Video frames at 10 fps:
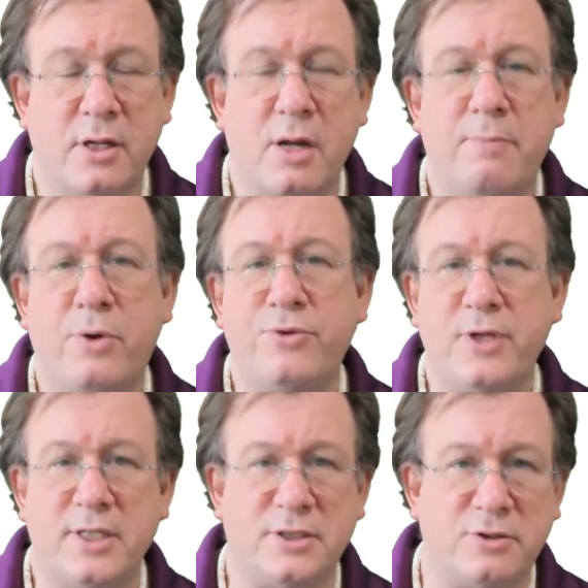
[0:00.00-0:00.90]
both
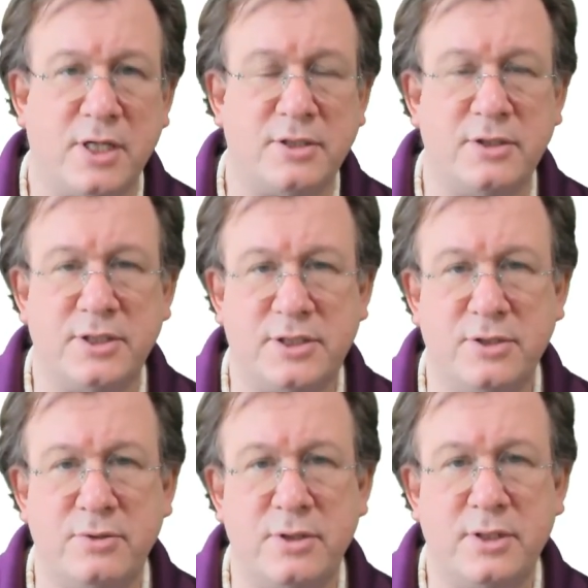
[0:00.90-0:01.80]
instructor to
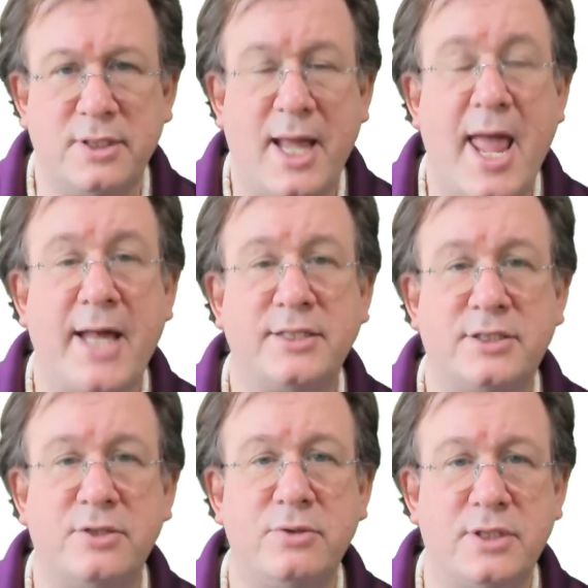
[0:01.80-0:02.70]
student and
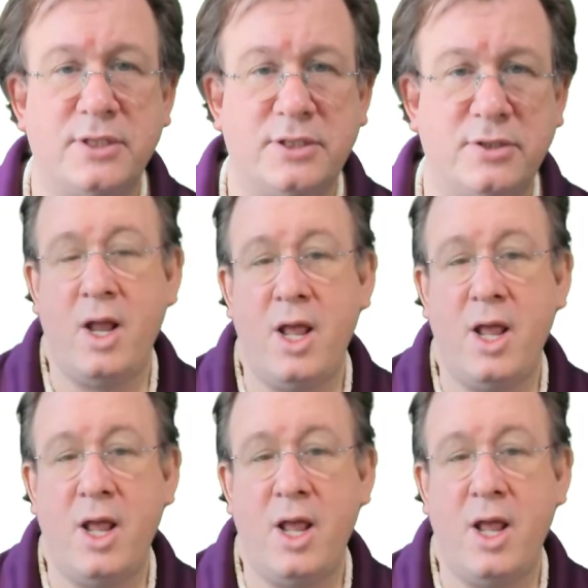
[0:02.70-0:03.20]
student to student.